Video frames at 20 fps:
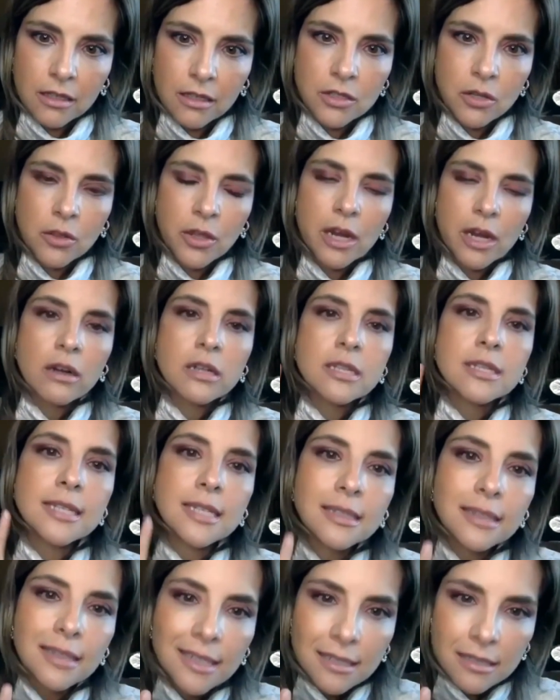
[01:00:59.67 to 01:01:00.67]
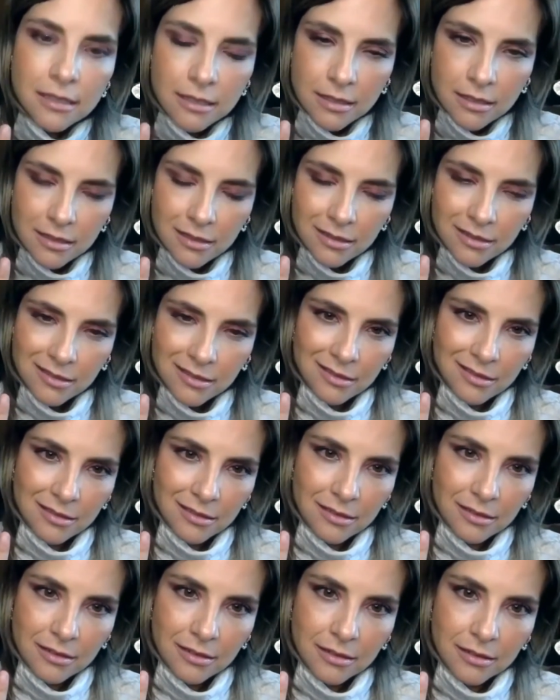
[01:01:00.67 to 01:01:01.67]
So they are sinless.
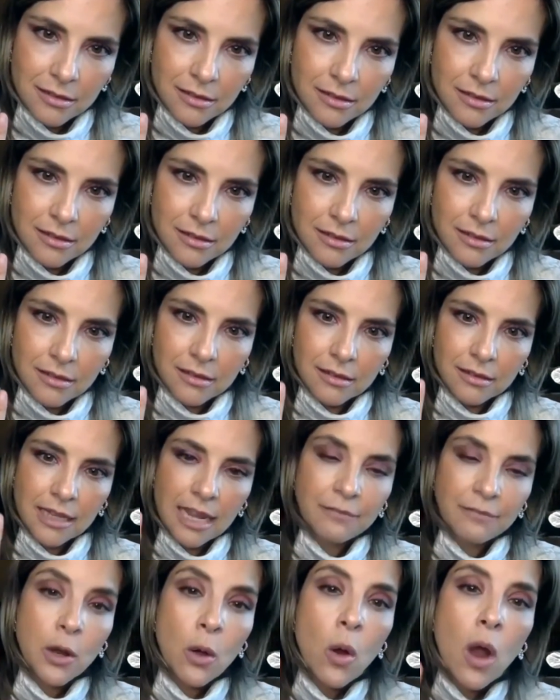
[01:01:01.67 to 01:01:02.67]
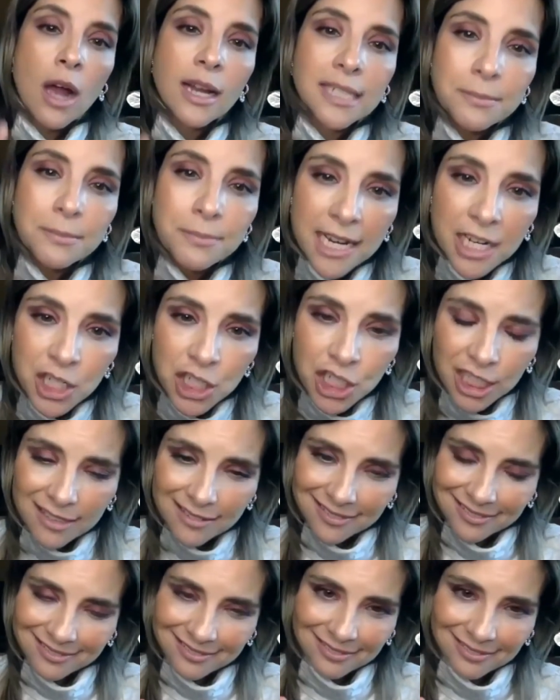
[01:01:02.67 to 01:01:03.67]
They have no
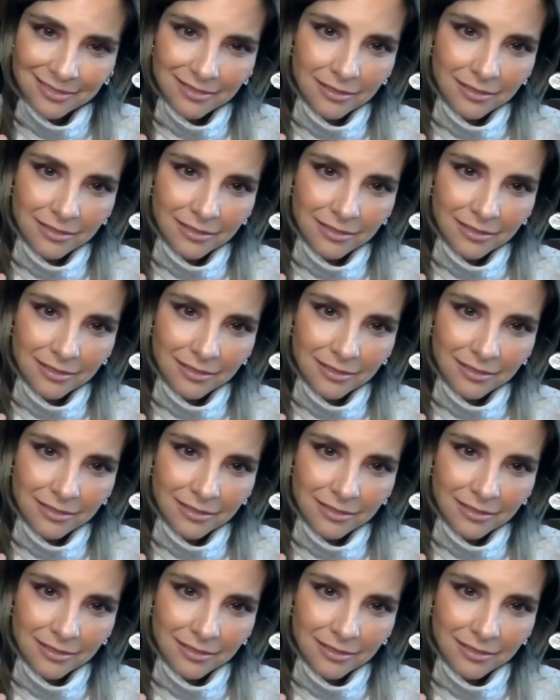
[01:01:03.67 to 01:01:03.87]
condemnation.